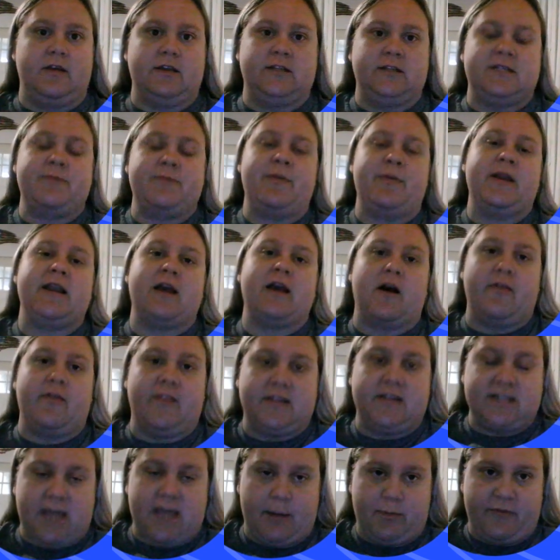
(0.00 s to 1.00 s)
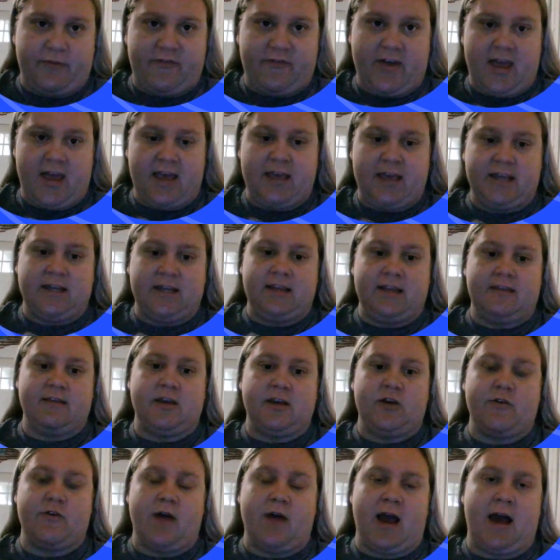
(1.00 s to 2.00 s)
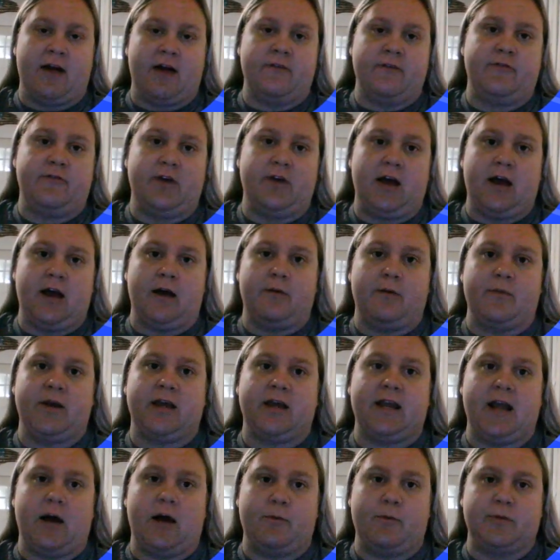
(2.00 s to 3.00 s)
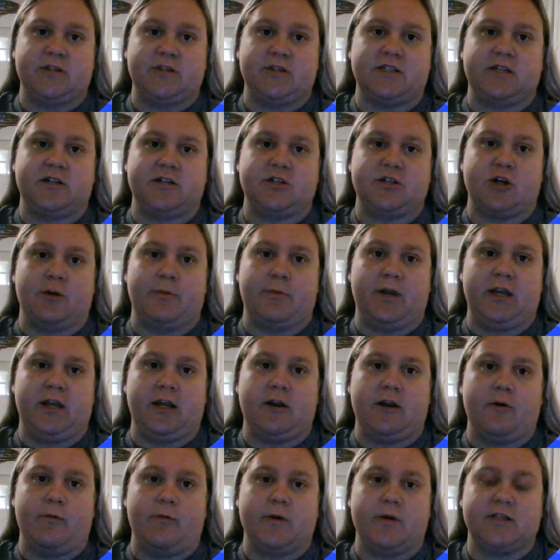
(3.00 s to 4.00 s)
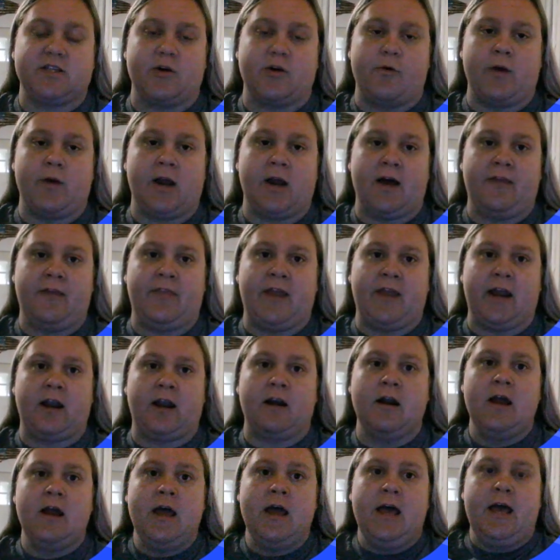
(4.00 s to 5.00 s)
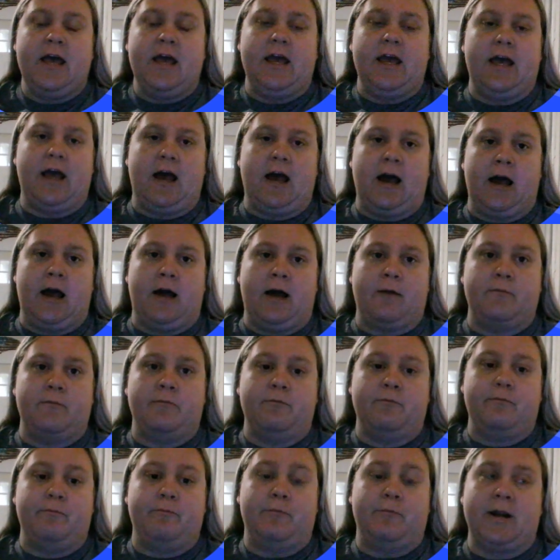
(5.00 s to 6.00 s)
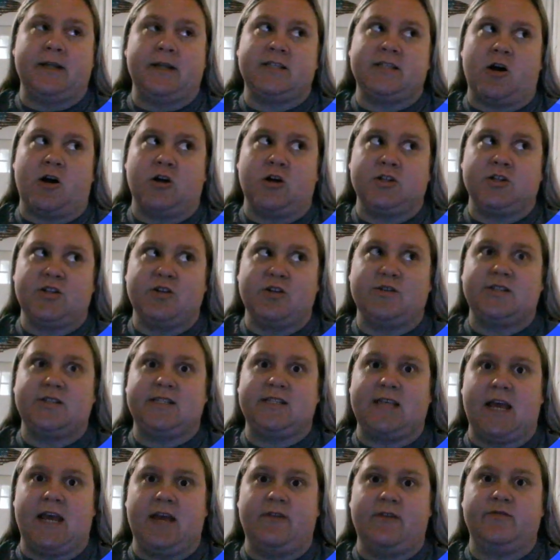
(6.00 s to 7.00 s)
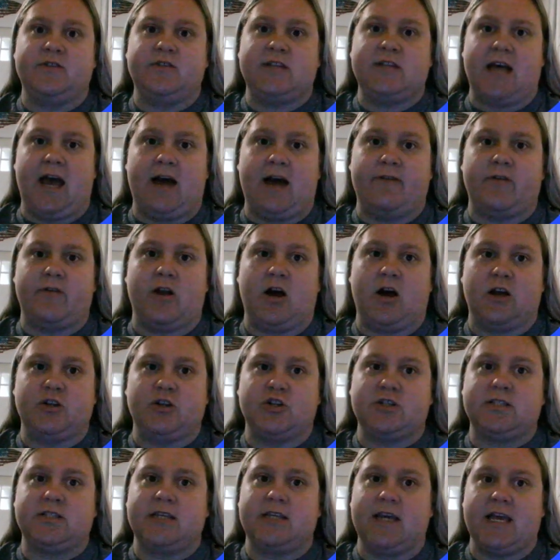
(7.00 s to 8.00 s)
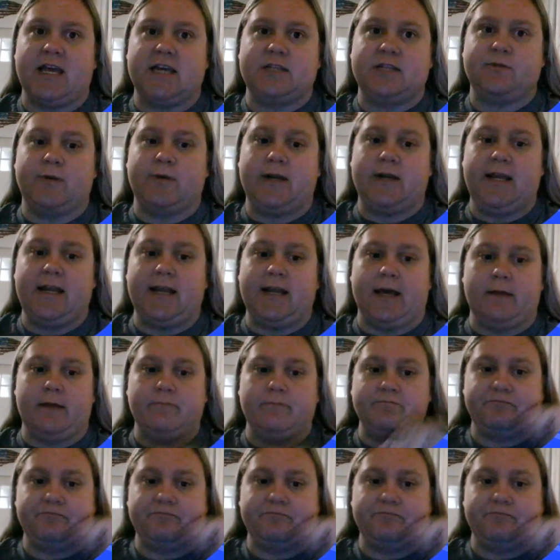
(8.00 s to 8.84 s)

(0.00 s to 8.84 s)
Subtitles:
depending on the type of AED that you have, it can help us determine, what's going on there. But it's also safe to have it on just in case we need it,